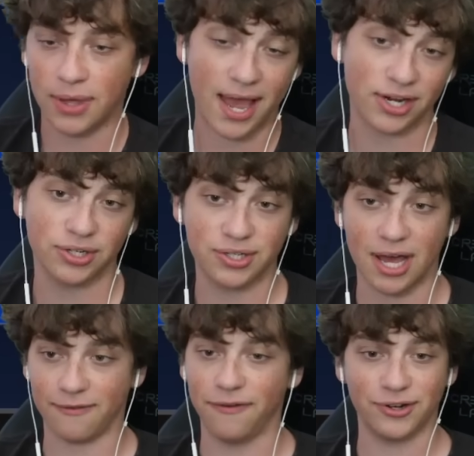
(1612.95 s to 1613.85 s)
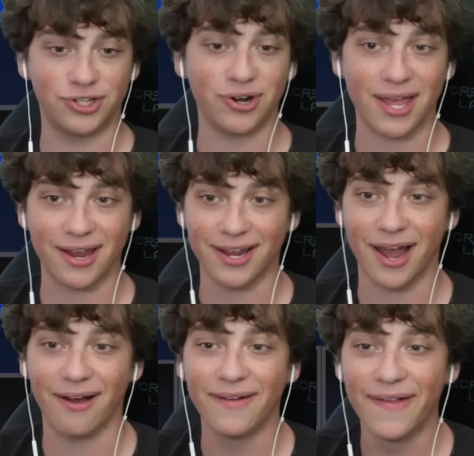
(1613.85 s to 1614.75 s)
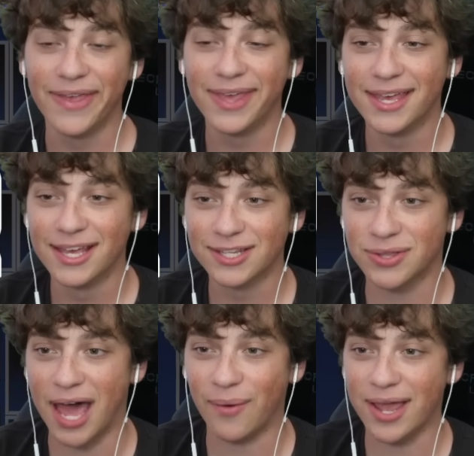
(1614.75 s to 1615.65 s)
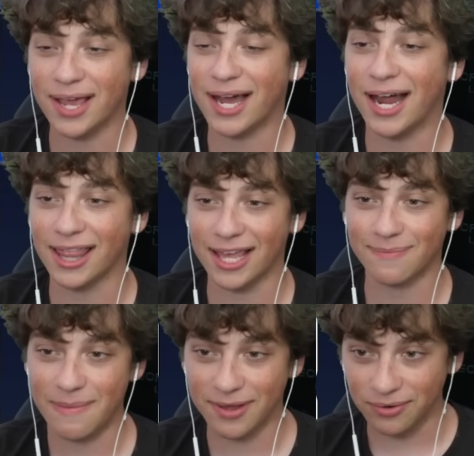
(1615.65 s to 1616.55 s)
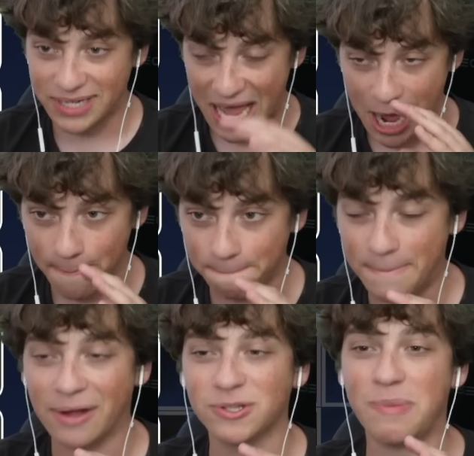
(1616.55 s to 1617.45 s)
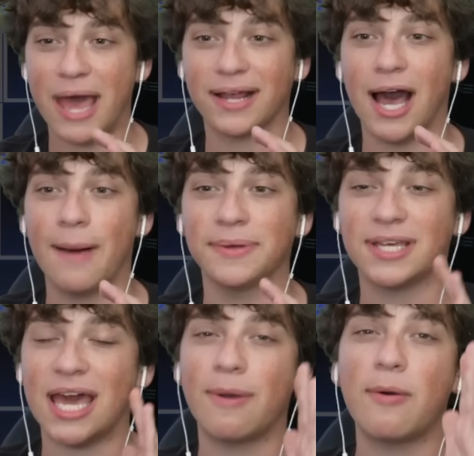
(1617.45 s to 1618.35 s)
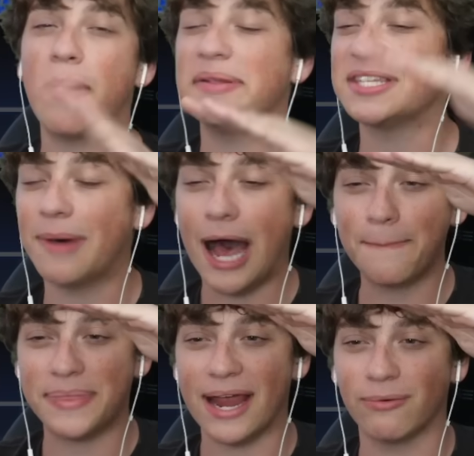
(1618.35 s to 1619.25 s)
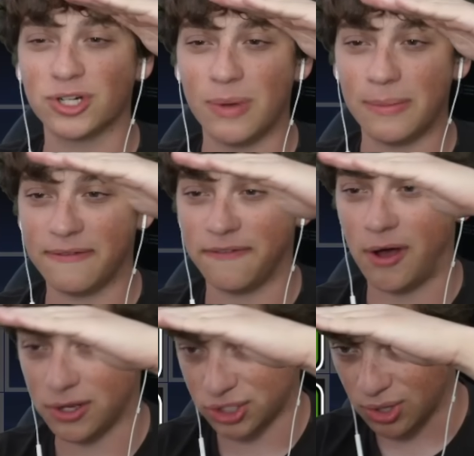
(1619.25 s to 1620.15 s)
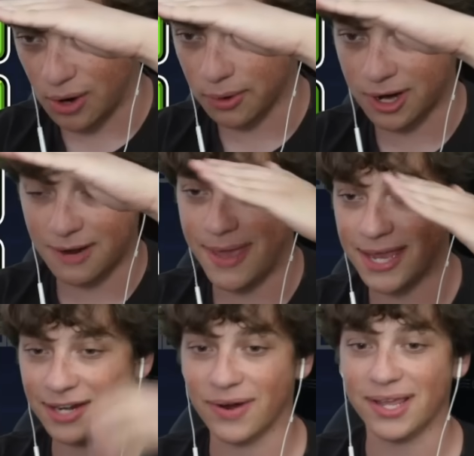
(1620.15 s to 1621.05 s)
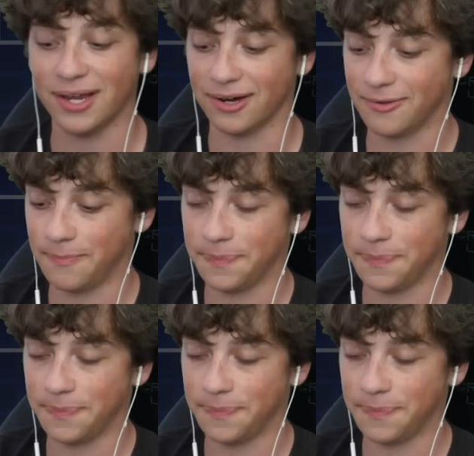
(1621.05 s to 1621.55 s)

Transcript: actually just got it first try. There you go. So that way, it kind of like made me go down, bounce back up, kept my momentum up there, which made me fall slower and make it right here.